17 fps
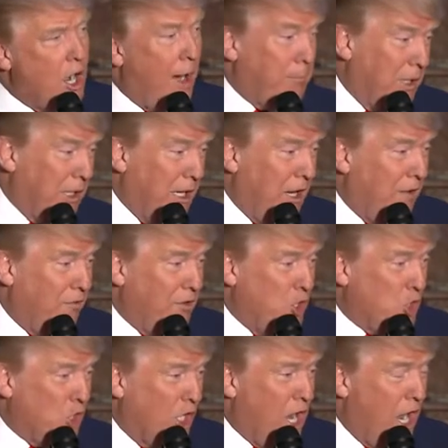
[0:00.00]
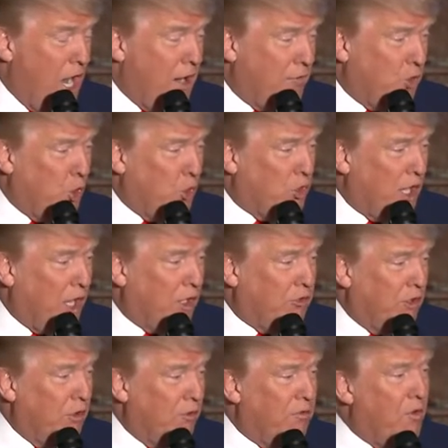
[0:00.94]
I believe in July of
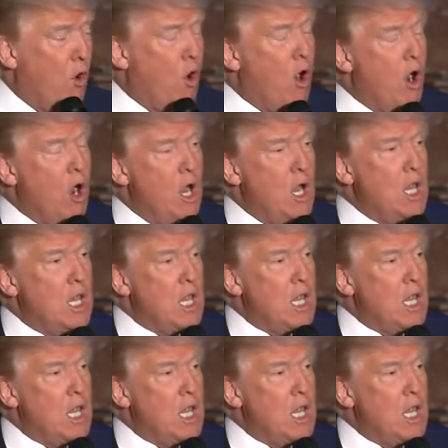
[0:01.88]
2004,